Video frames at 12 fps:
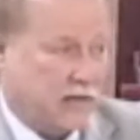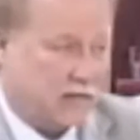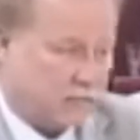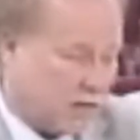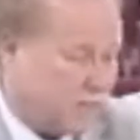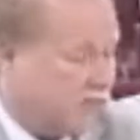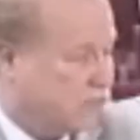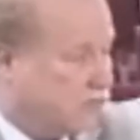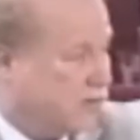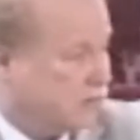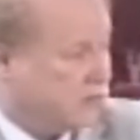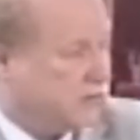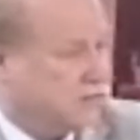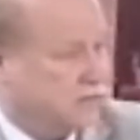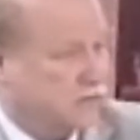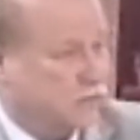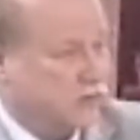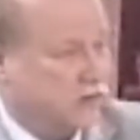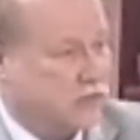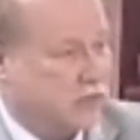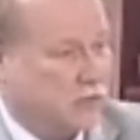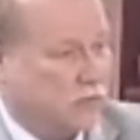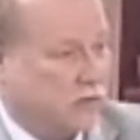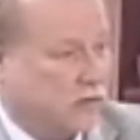and maybe for other reasons that we're just
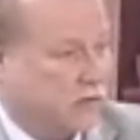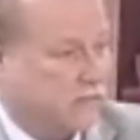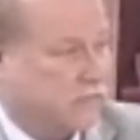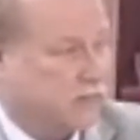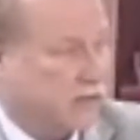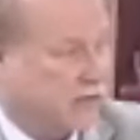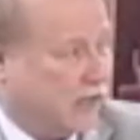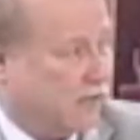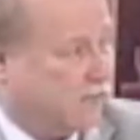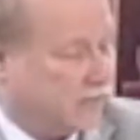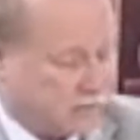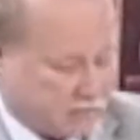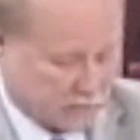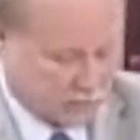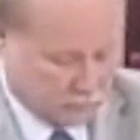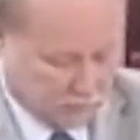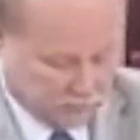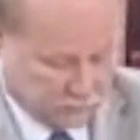not aware of and can't find documents